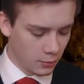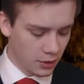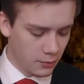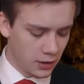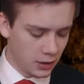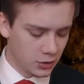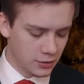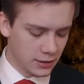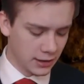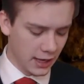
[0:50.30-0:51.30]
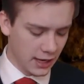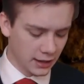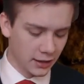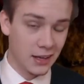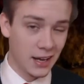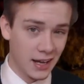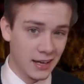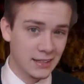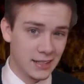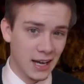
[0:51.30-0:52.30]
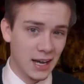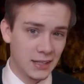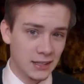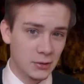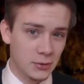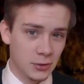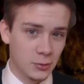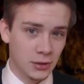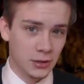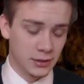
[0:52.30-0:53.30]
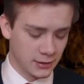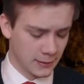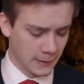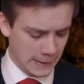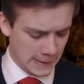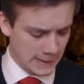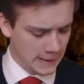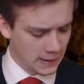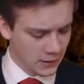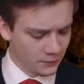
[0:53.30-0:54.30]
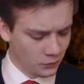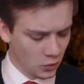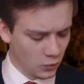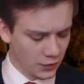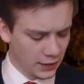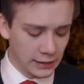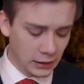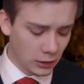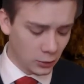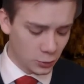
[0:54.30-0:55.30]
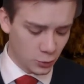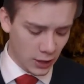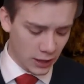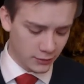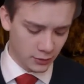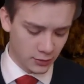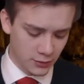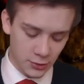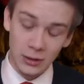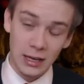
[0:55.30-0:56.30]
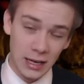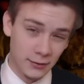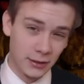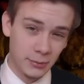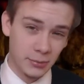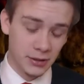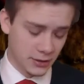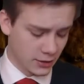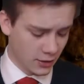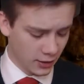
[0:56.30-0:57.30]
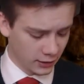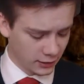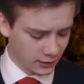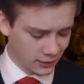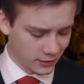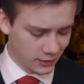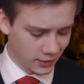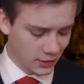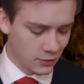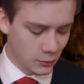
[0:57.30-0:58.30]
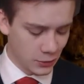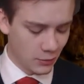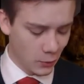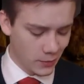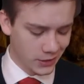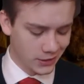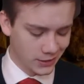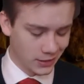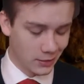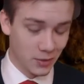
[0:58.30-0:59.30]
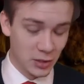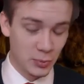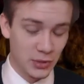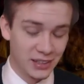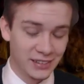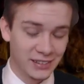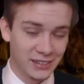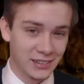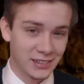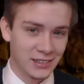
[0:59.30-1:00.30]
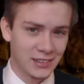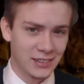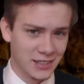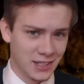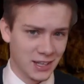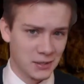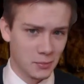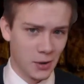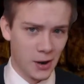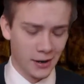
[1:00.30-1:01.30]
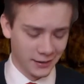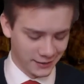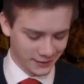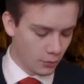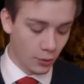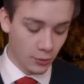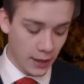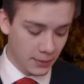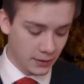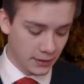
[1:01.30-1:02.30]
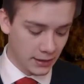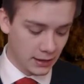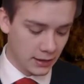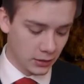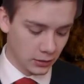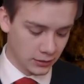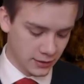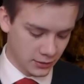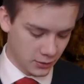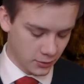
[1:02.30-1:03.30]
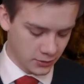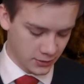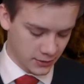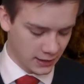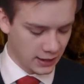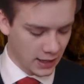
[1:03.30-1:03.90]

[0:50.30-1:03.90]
but a miniature sleigh and 8 tiny YouTubers. With a little old driver, so lively but dark, I knew in a moment it must be St. Mark. More rapid than eagles his coursers they